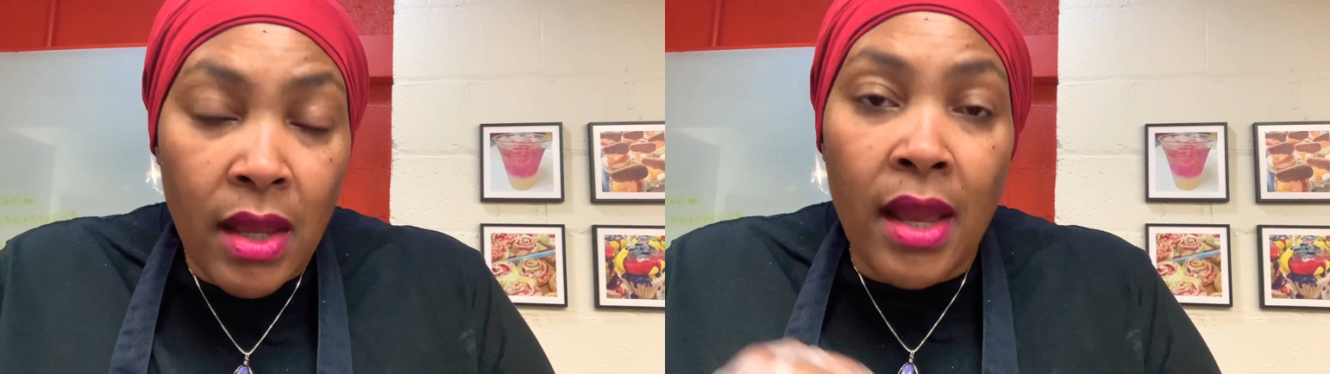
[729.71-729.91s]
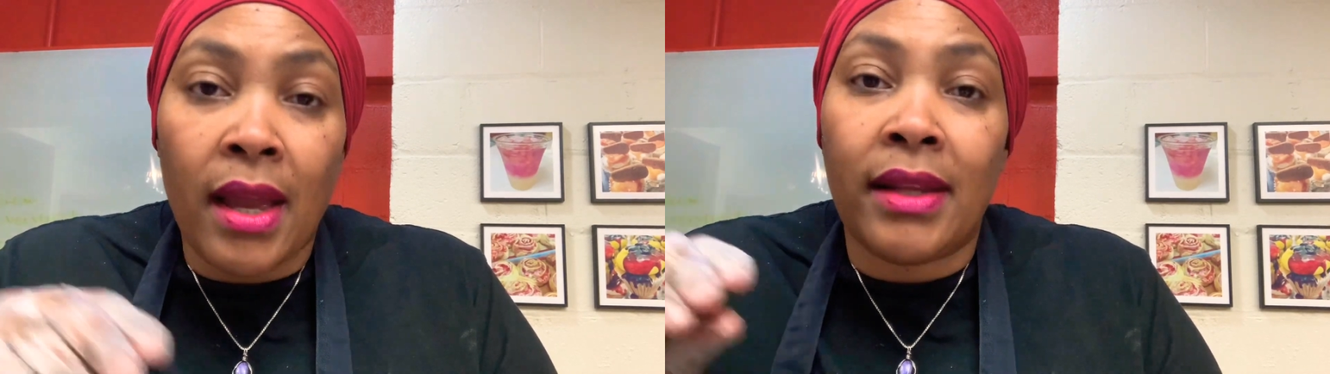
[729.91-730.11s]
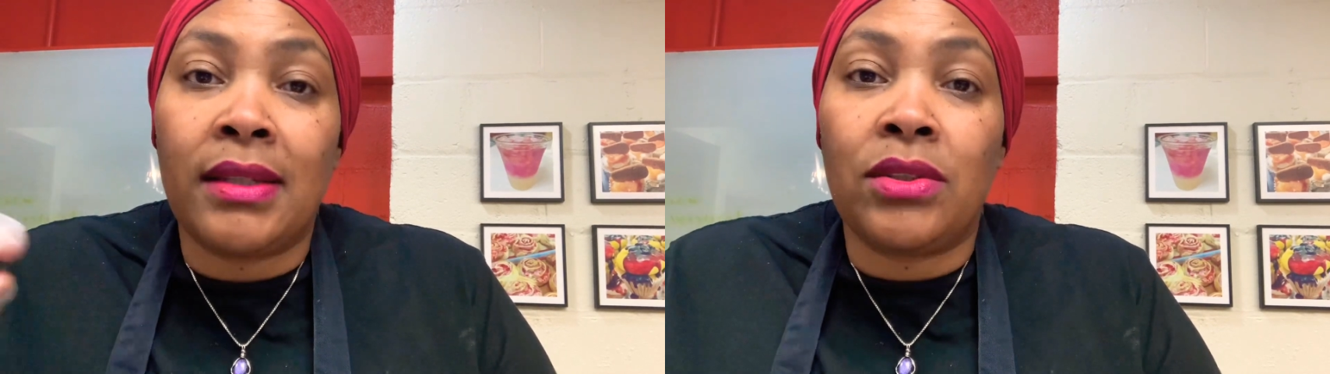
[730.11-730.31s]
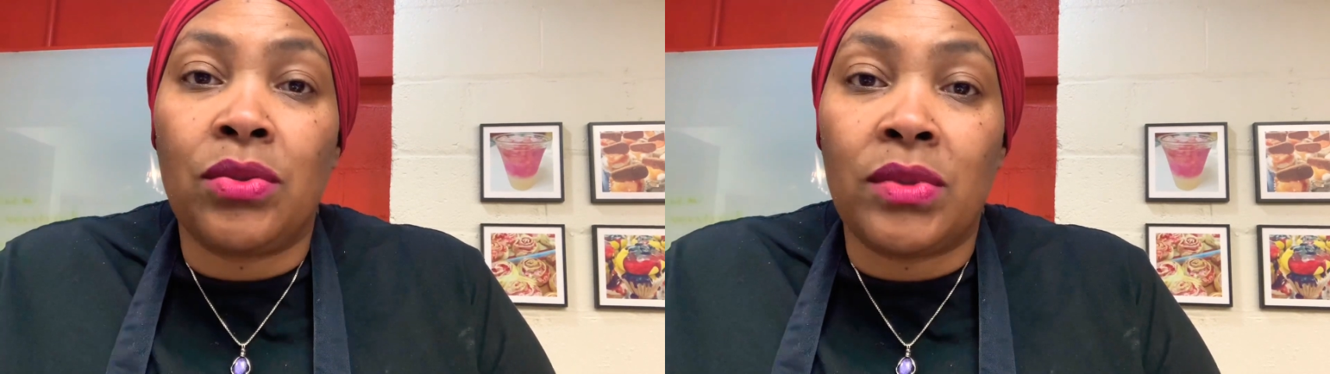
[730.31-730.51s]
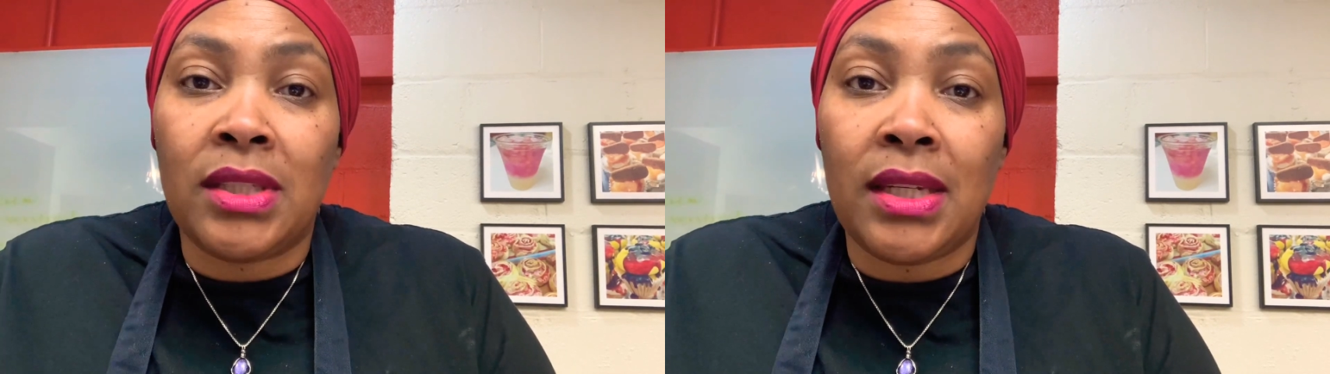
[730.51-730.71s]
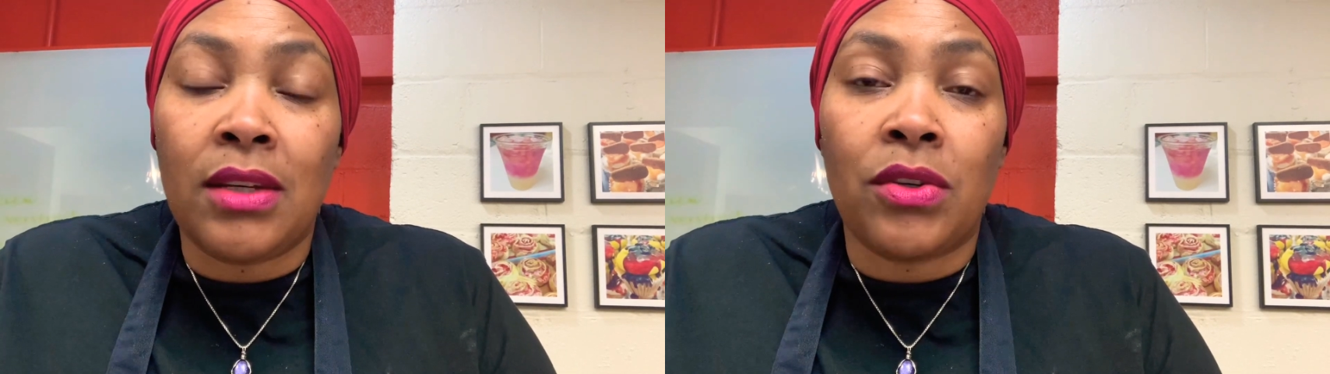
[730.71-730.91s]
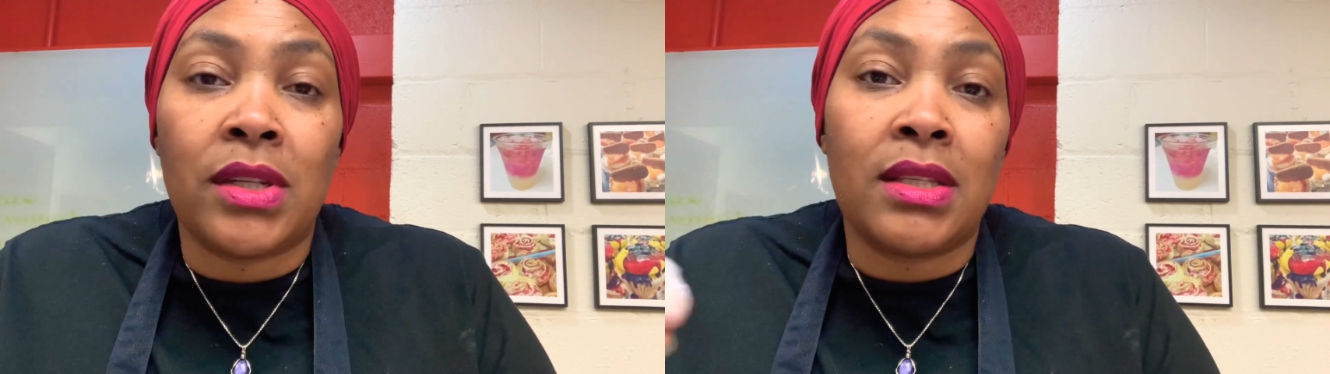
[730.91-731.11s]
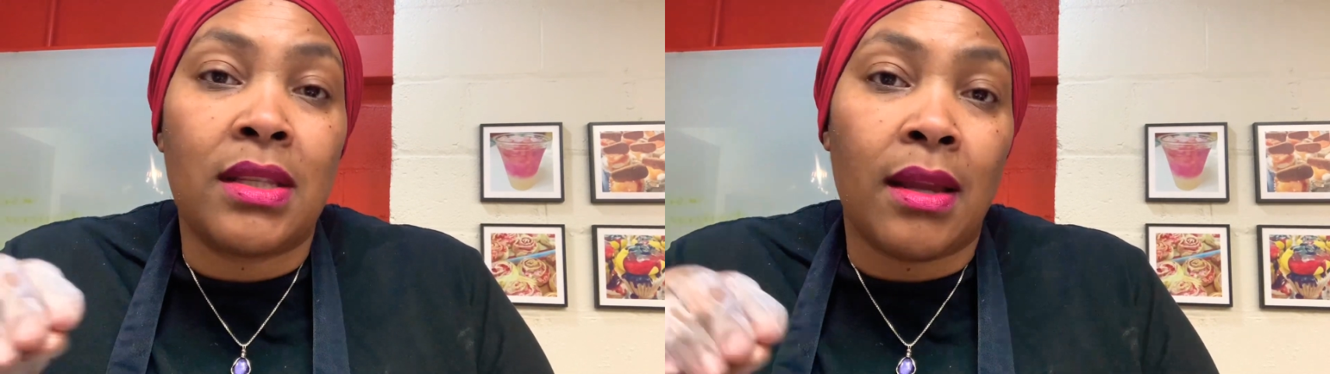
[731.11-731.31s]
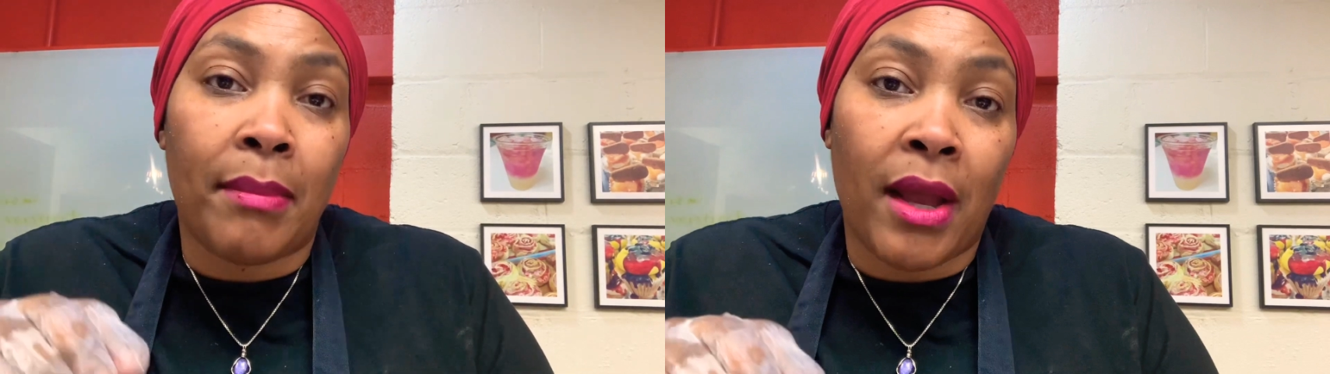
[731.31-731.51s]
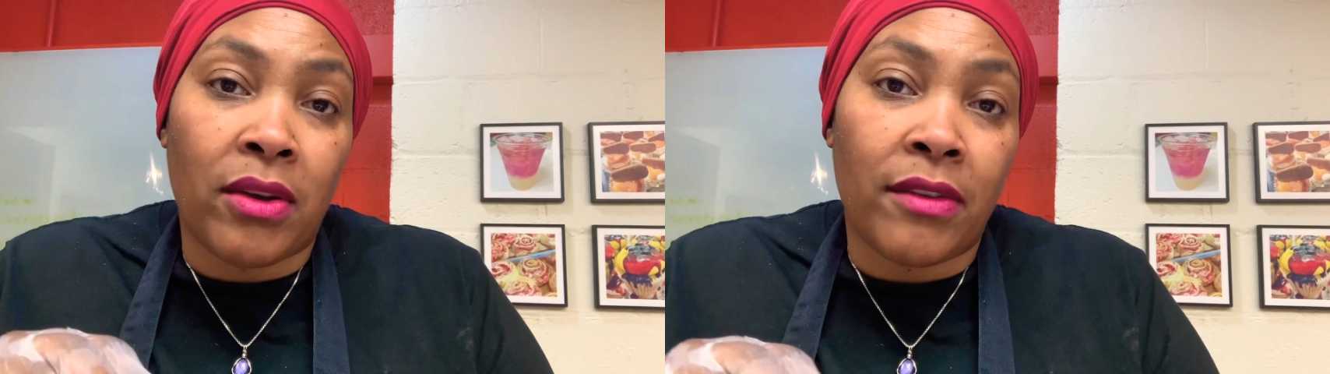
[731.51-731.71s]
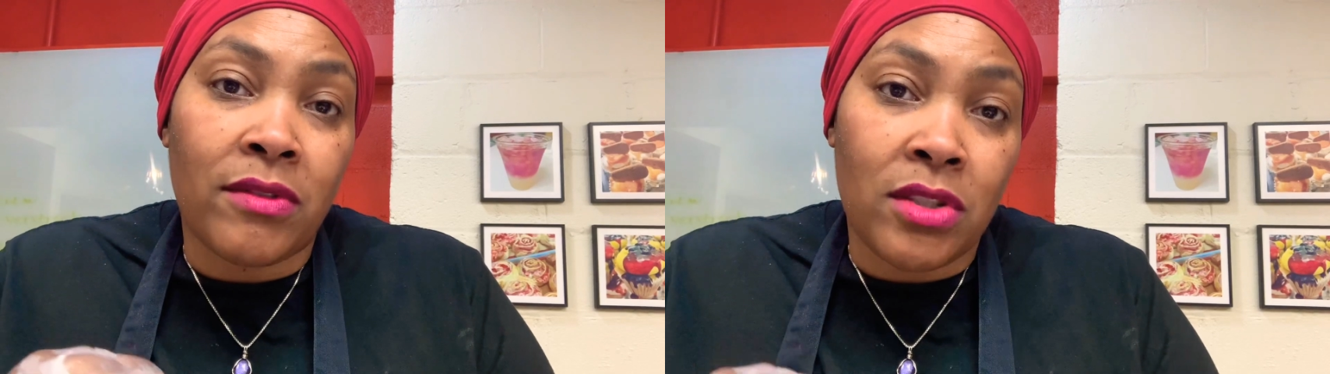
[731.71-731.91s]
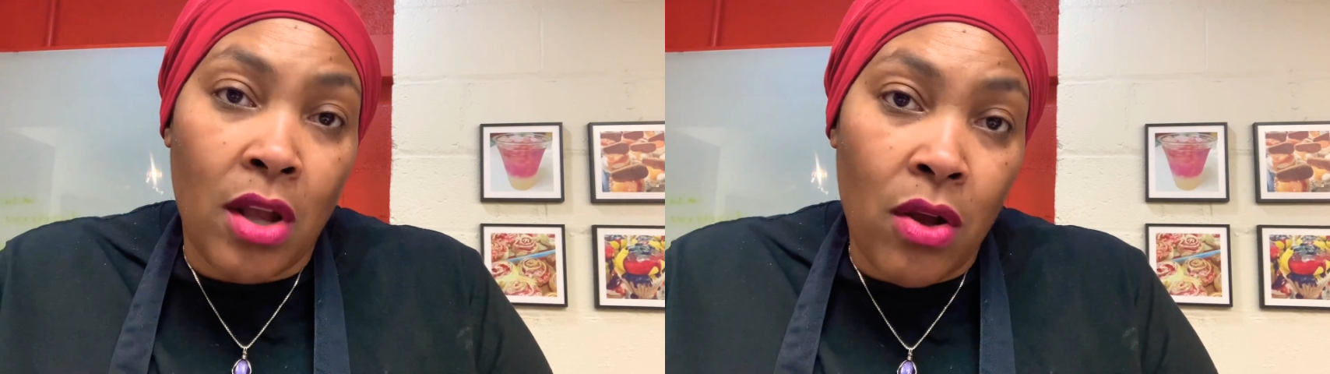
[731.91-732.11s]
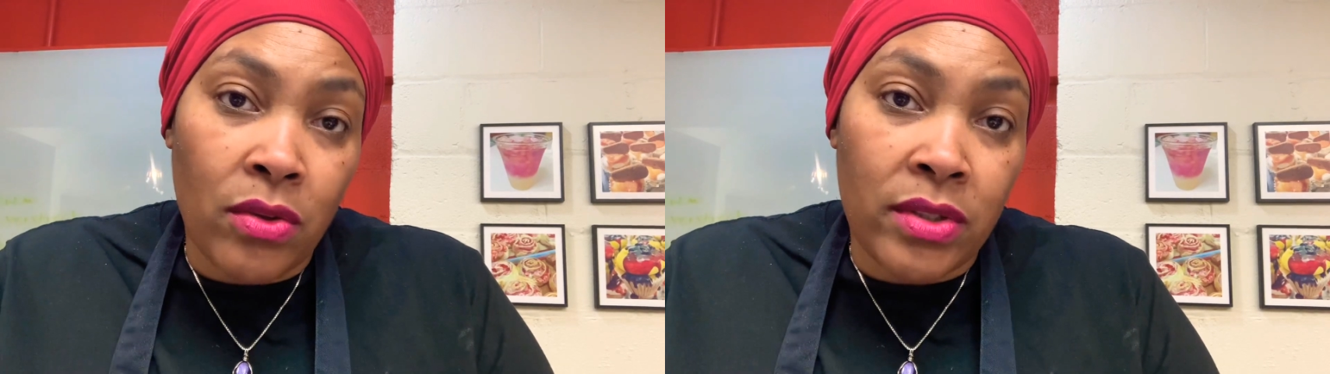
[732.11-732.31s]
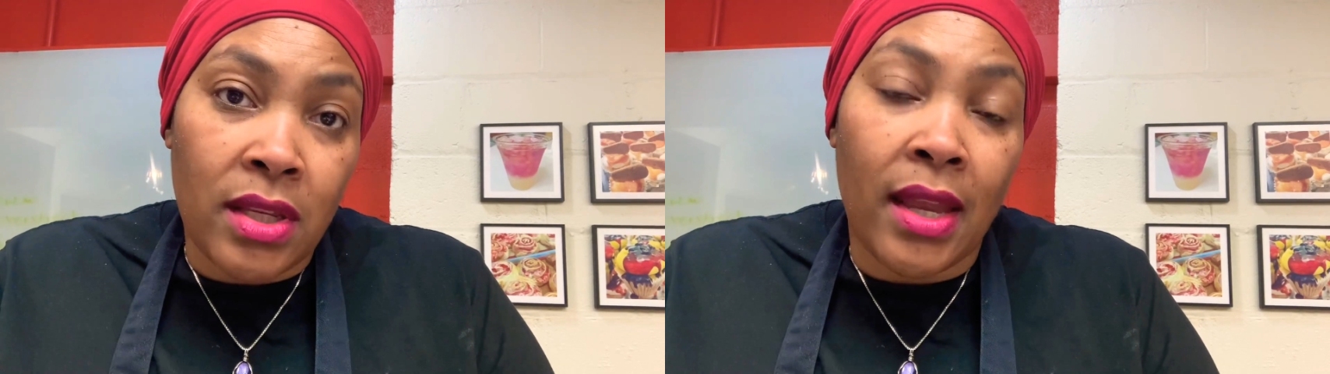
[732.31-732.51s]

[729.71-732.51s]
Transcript: I need to decrease the amount of salt,